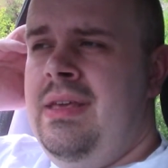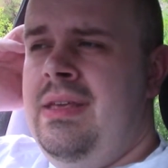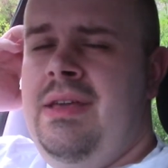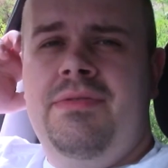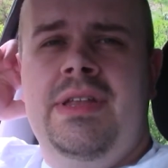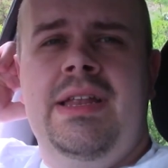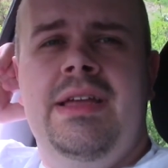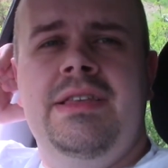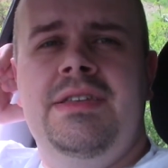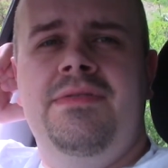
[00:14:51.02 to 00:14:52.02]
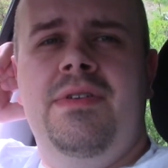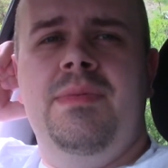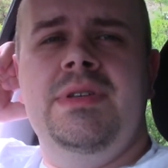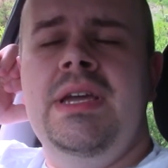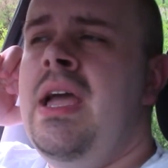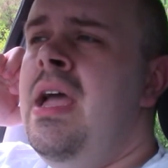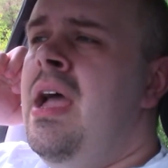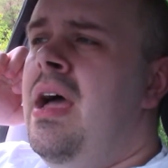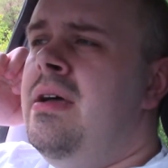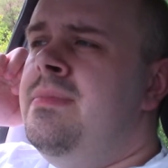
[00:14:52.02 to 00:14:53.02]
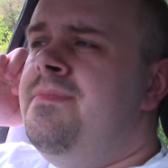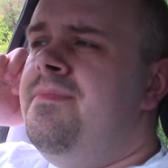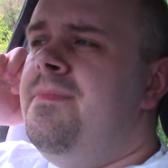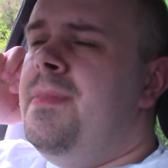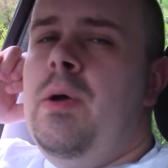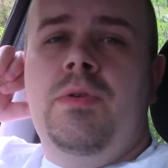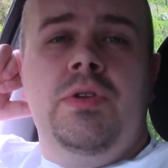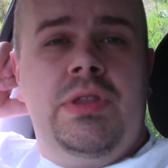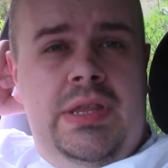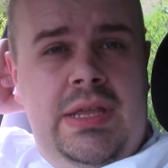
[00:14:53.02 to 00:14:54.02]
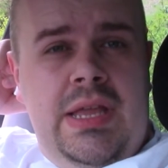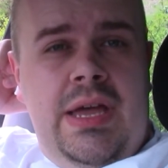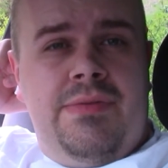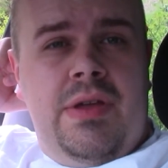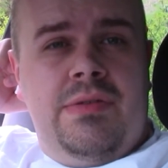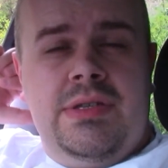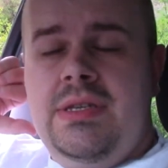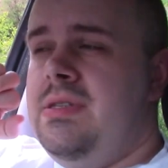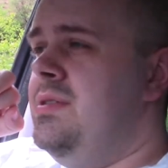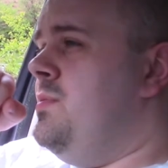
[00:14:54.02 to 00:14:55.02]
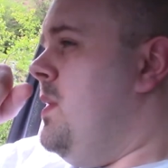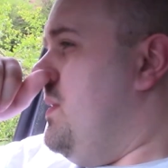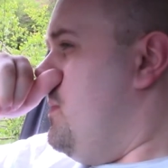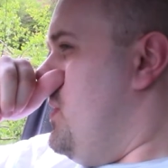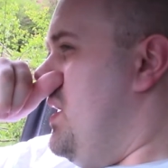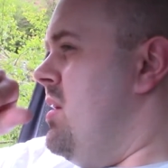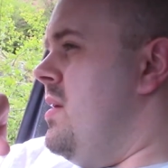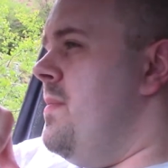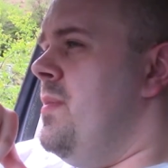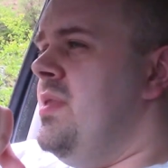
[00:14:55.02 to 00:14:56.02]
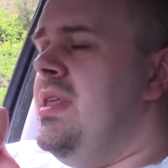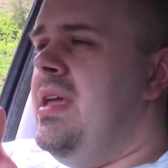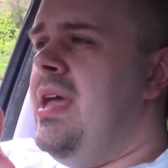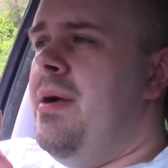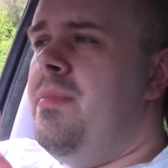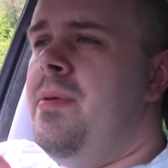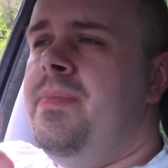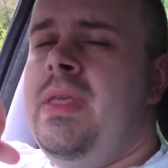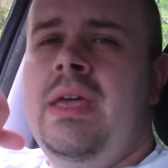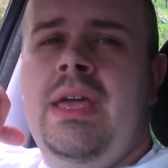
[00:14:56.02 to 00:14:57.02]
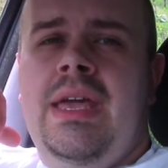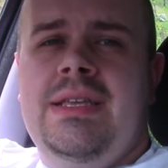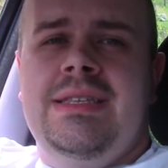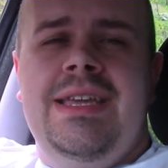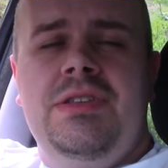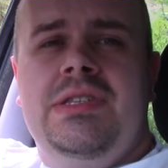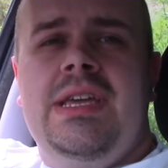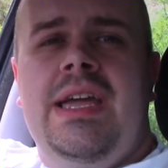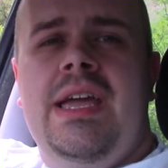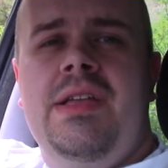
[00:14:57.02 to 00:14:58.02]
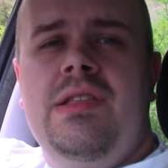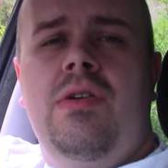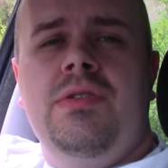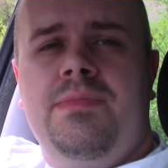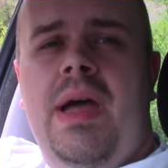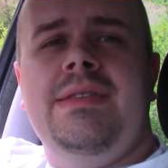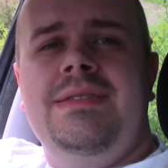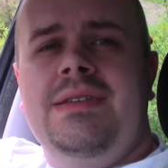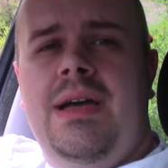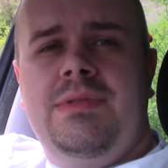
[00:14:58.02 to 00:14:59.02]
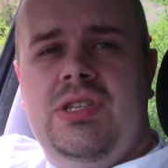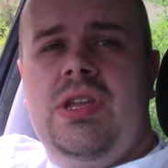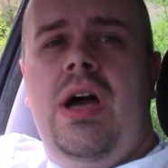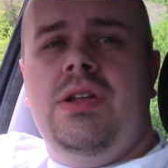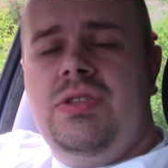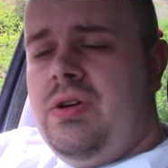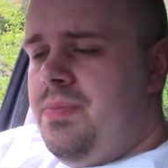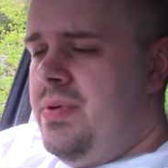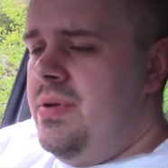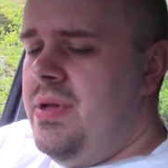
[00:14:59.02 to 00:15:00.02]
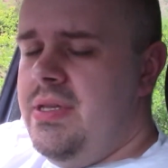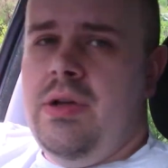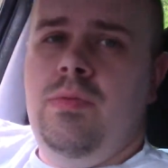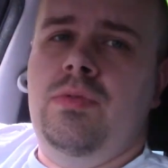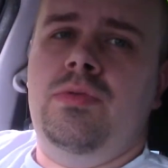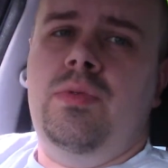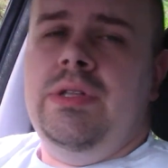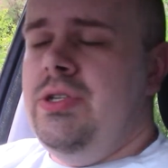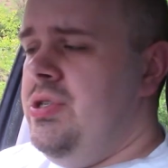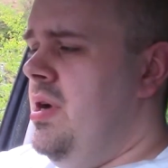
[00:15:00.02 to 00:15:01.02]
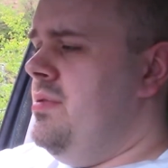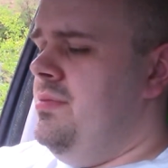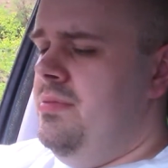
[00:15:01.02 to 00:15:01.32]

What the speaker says: Yeah, for a dead end, this is very busy. Another thing that I've noticed as well, the camera, is that it does take a long amount of time to start up, as I will quickly show.